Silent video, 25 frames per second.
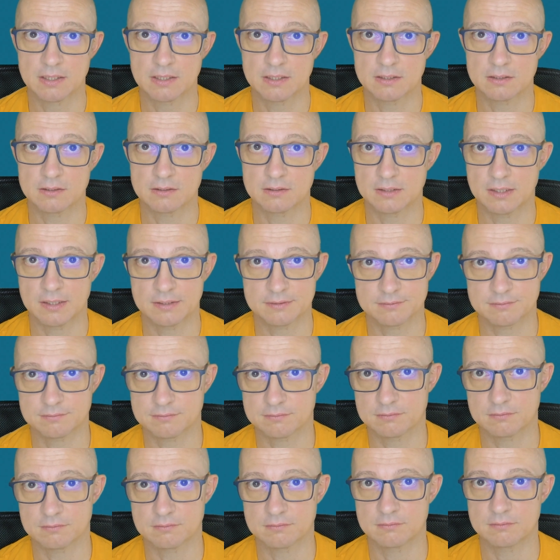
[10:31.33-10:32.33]
that
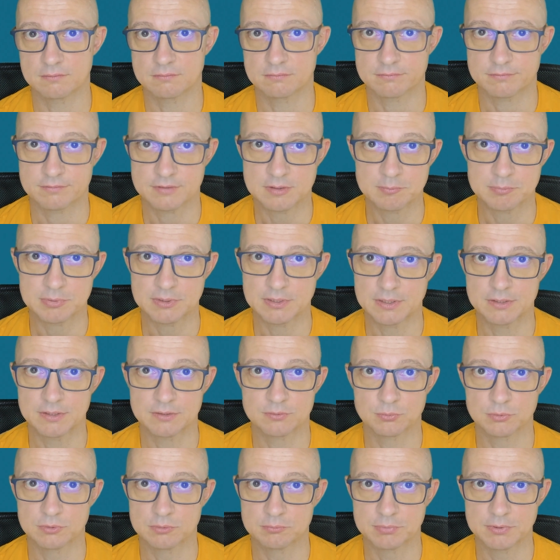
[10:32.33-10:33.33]
simply it
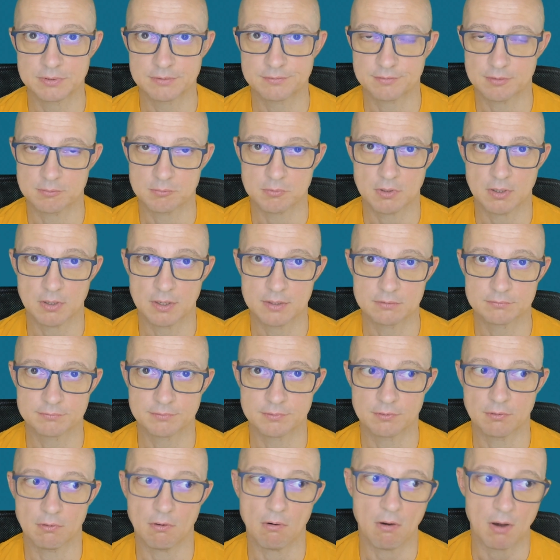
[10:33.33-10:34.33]
will be some kind of an
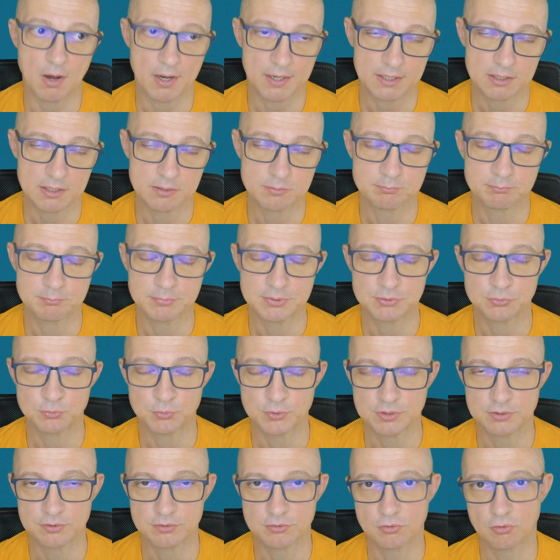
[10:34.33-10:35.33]
arc
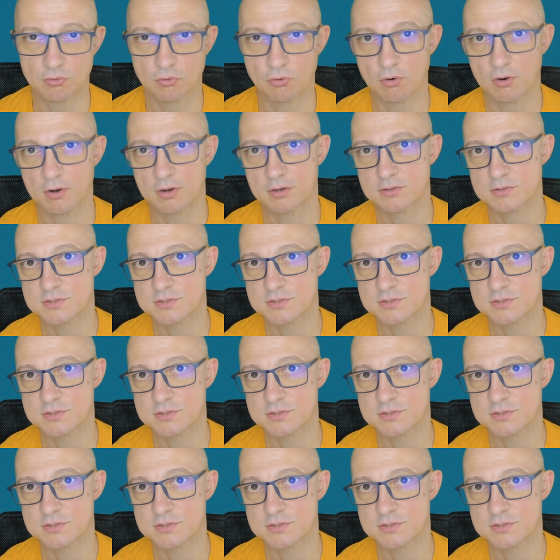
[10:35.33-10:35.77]
between your